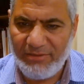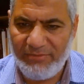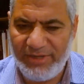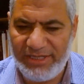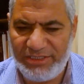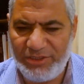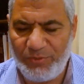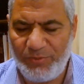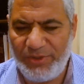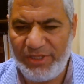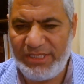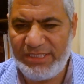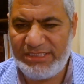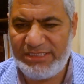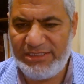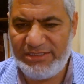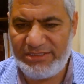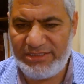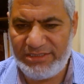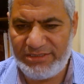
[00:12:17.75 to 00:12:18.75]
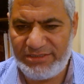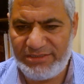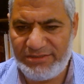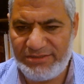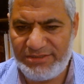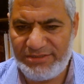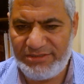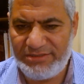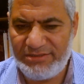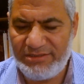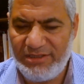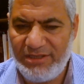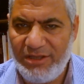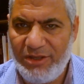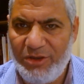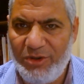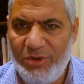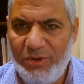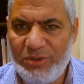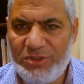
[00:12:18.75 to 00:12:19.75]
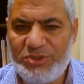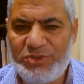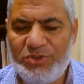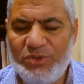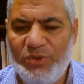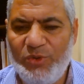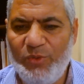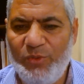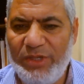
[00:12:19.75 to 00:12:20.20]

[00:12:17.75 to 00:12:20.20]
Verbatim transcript: my dear brothers and sisters also